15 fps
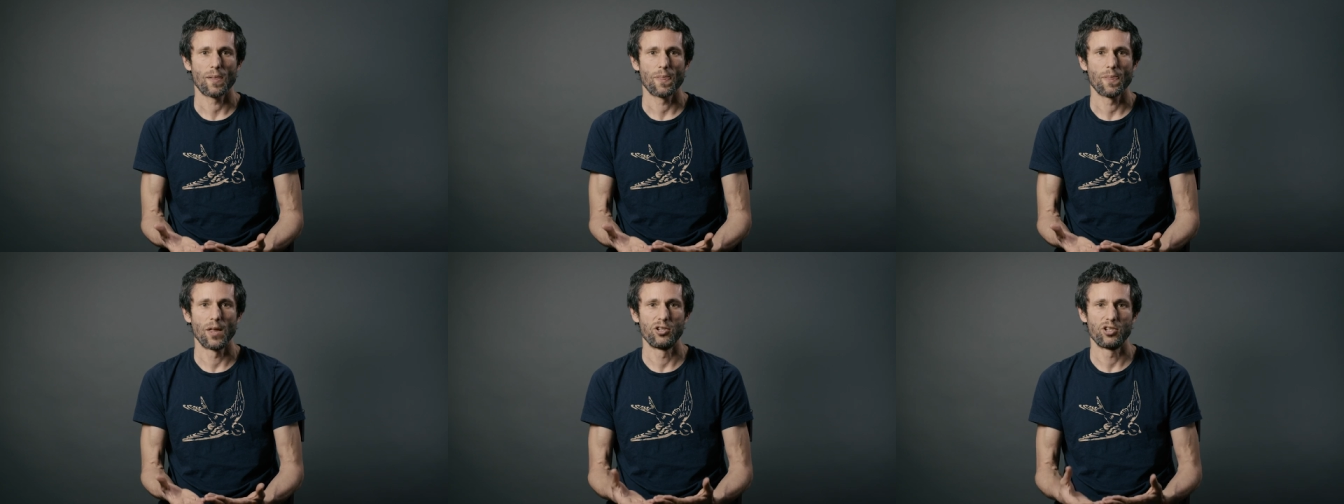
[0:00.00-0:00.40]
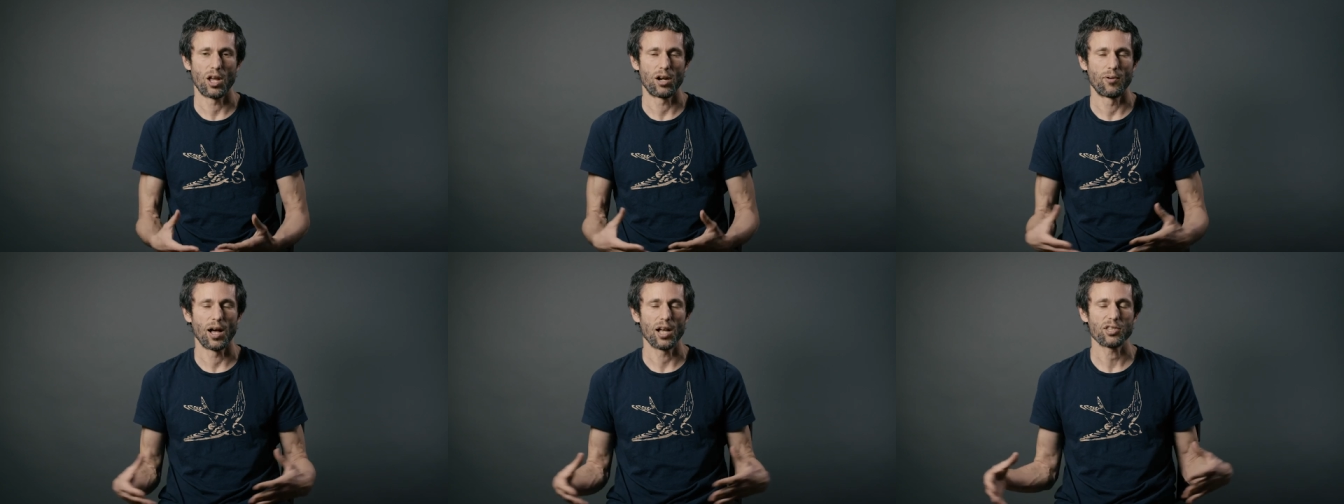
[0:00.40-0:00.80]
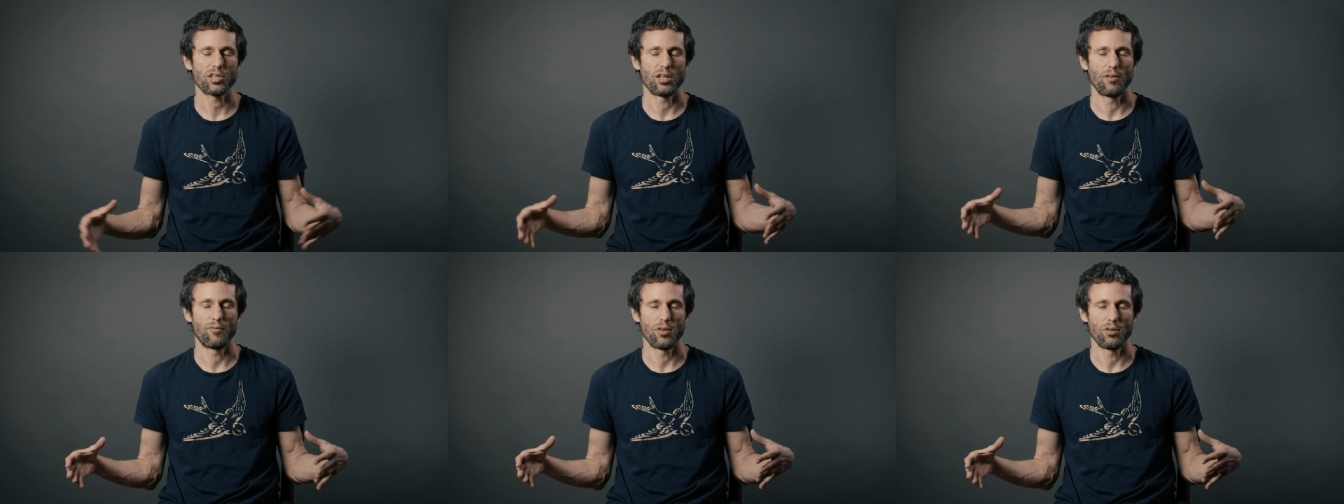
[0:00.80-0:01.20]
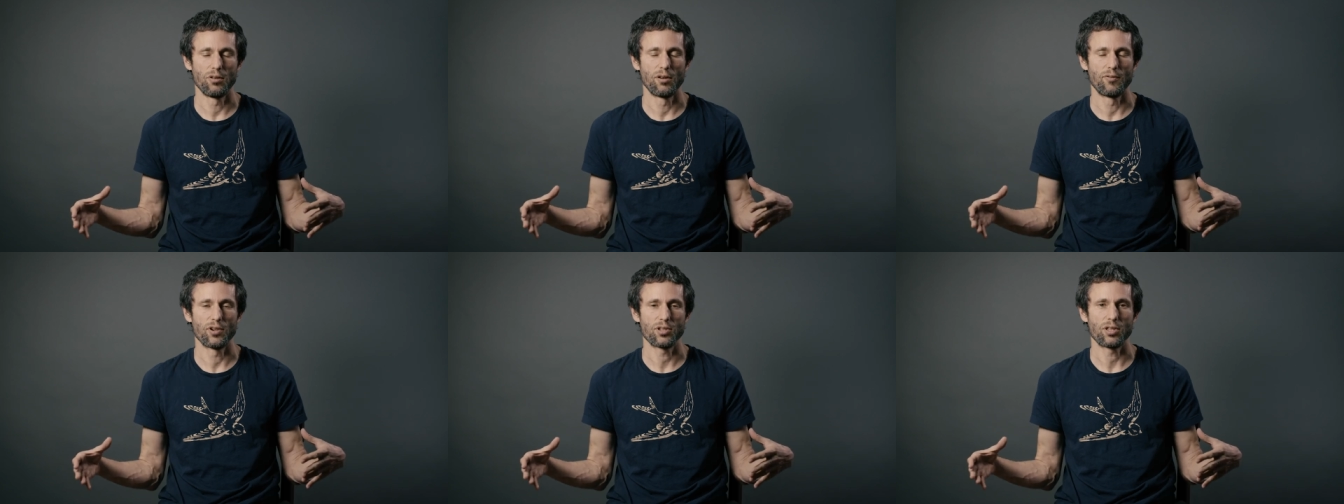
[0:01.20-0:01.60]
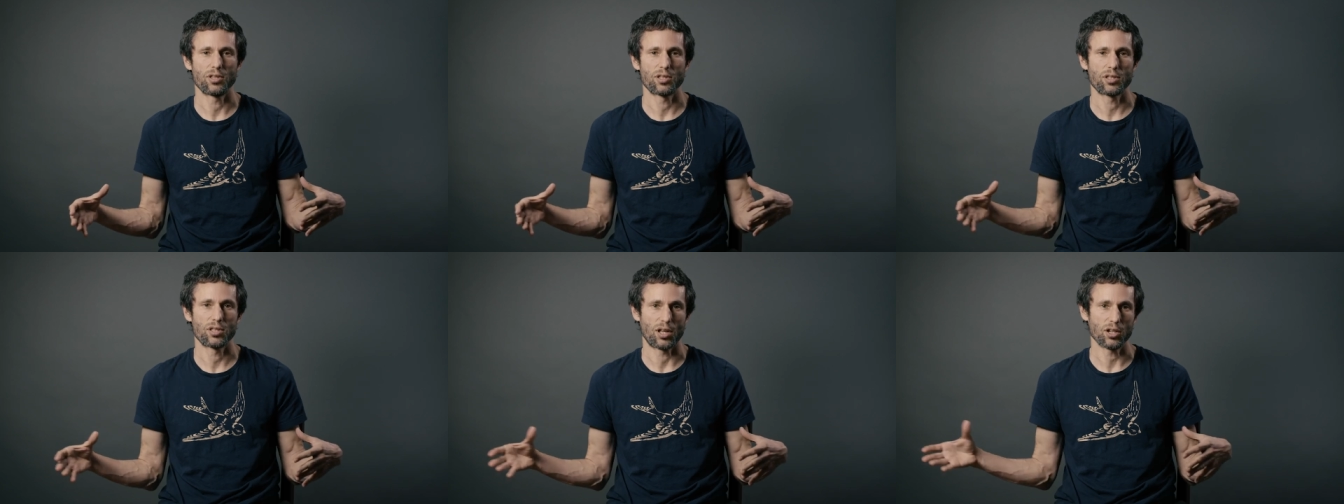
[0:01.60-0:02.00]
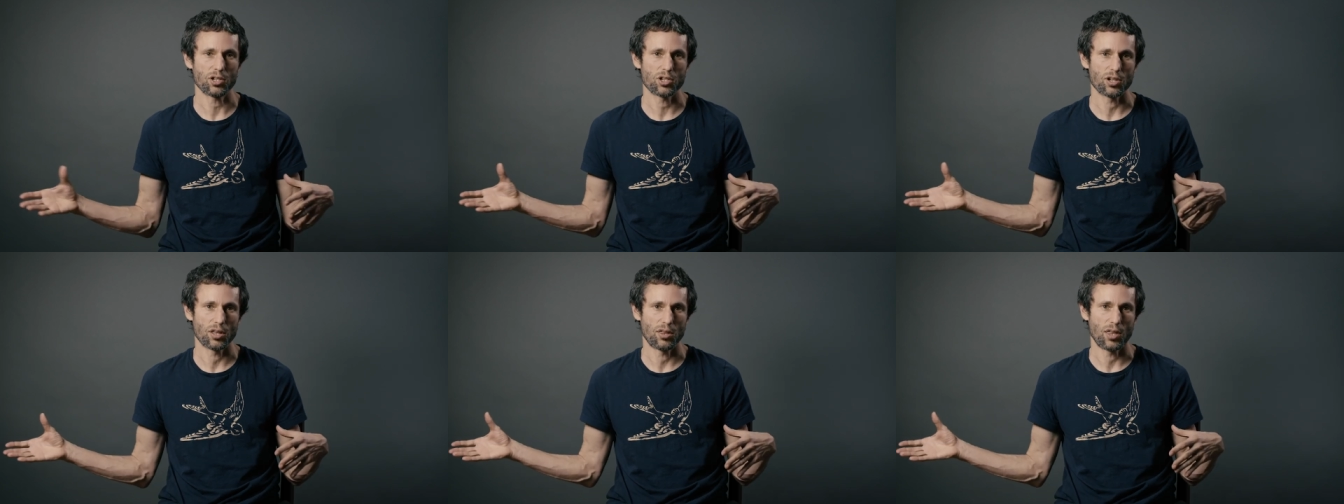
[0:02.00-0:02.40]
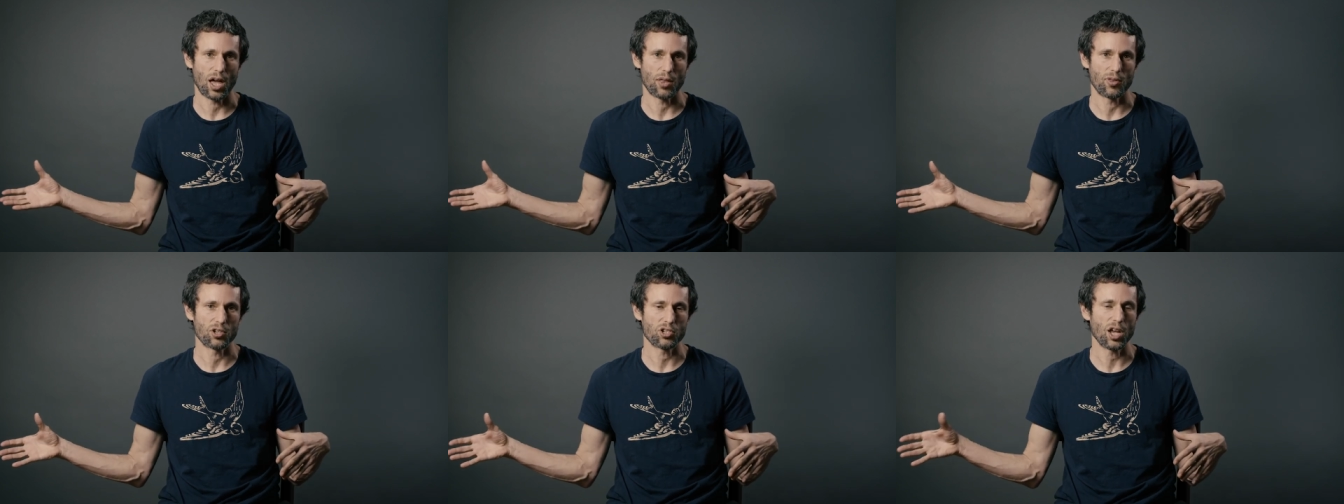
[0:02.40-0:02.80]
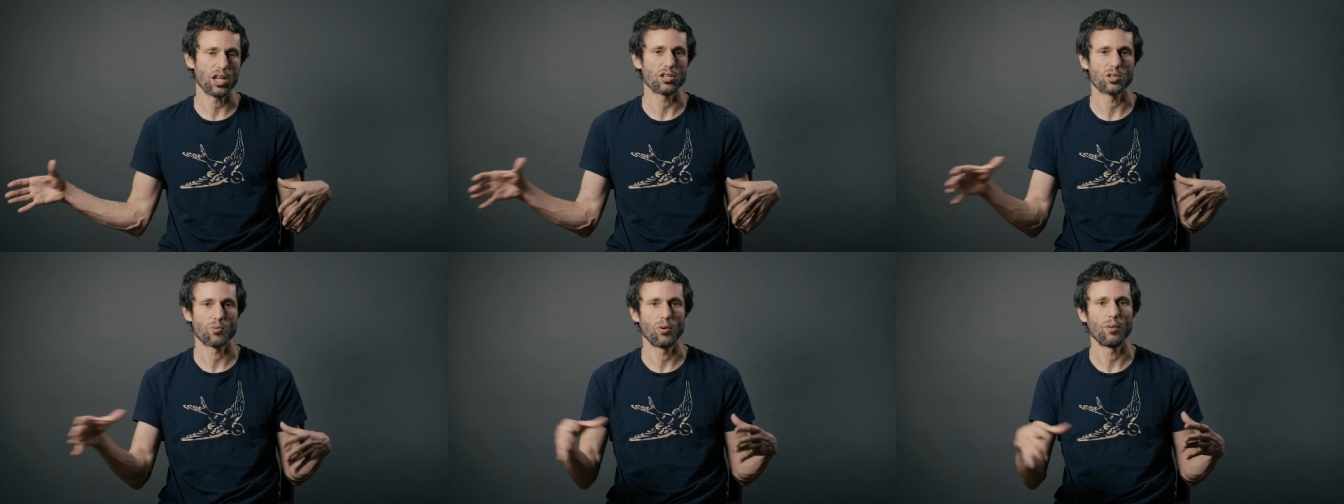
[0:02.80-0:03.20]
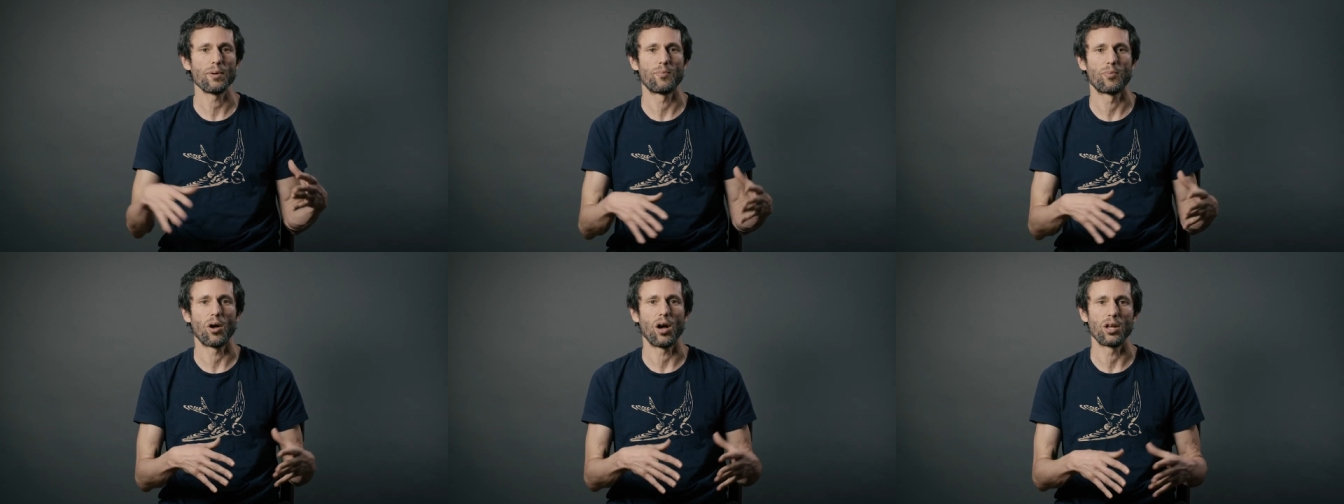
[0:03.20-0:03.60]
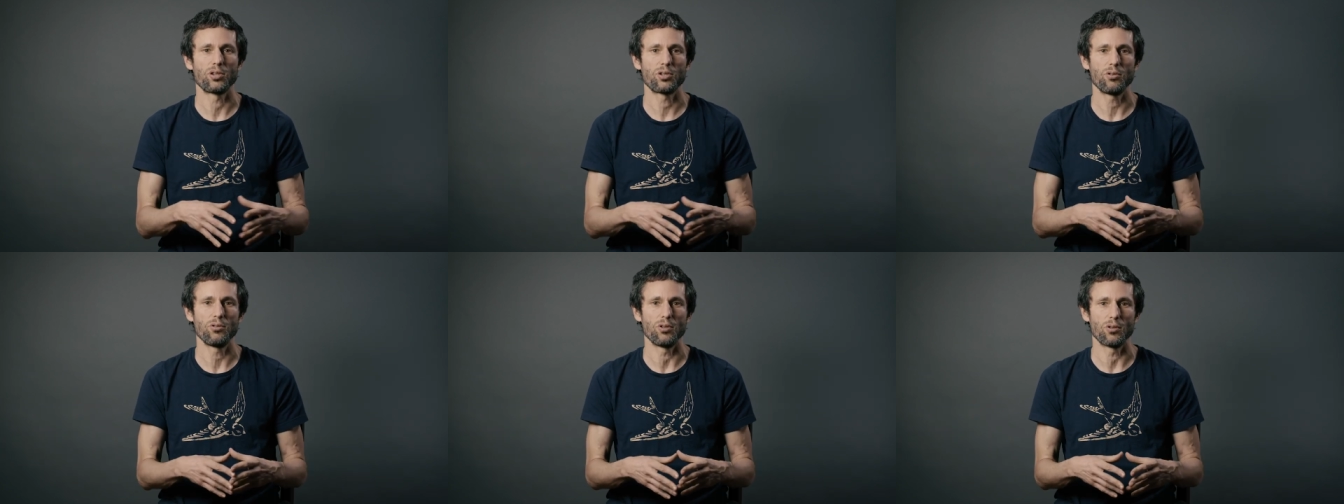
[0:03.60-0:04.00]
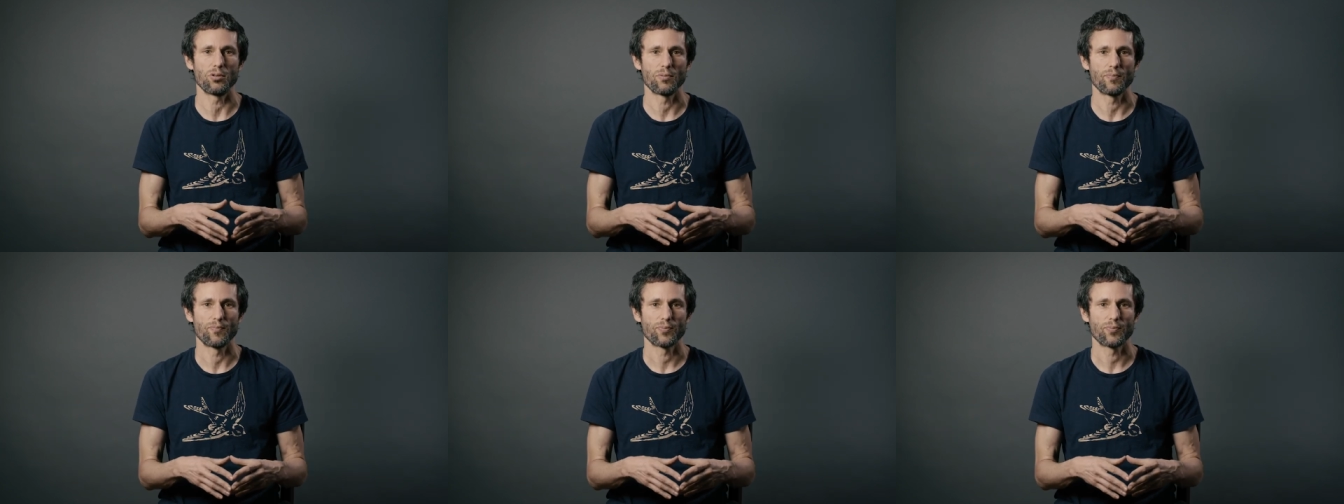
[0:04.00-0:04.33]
The generosity of the universe is such that the changes will be brought to you